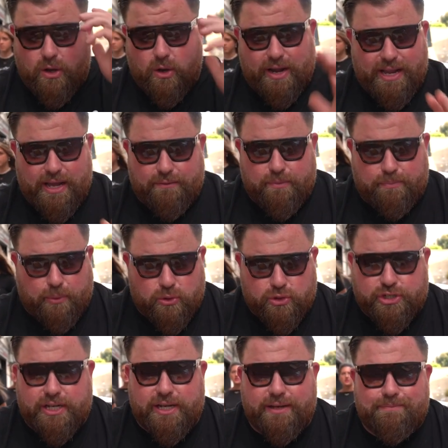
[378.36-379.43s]
any other
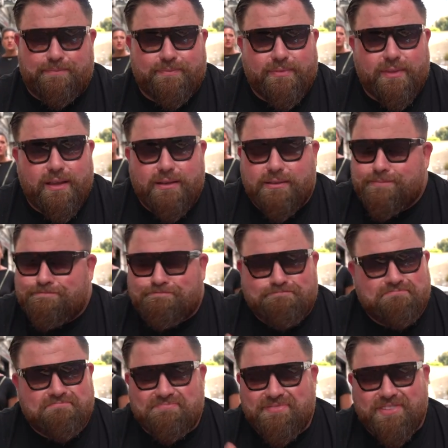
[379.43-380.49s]
bullshit.
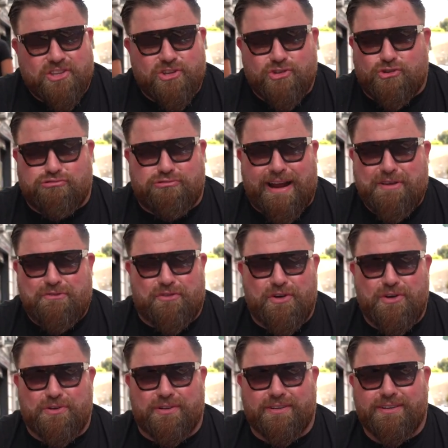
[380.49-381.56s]
Just great
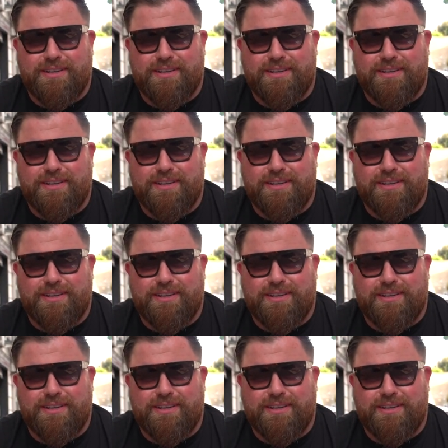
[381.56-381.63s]
food.